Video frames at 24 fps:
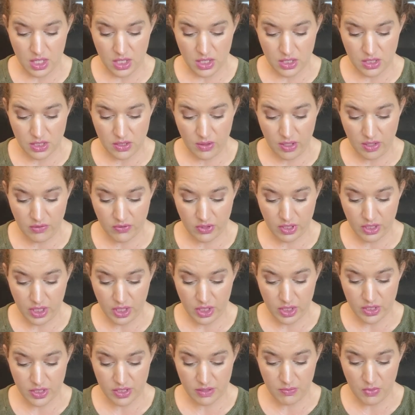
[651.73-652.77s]
So I have
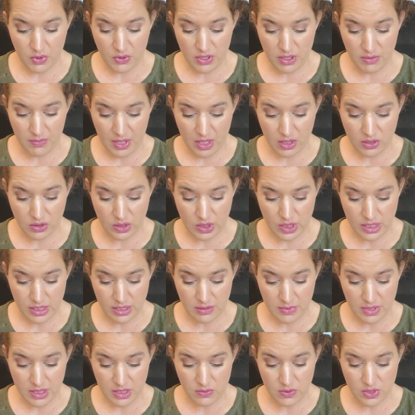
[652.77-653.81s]
Clark's Smoky Mountain
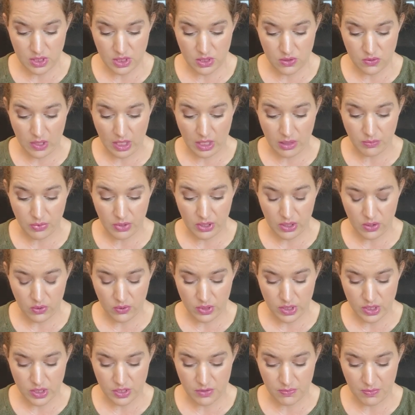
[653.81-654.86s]
Christmas, which is cranberry,
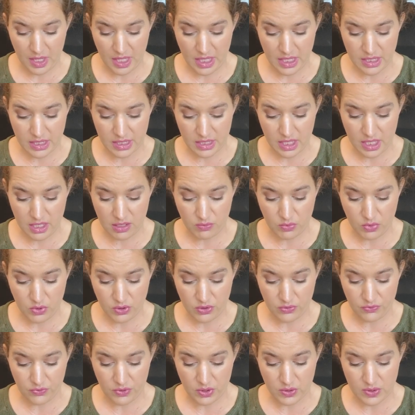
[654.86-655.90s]
orange spice, and mulled
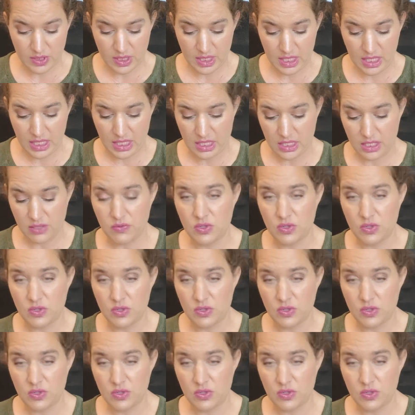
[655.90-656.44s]
fruits, and a hint of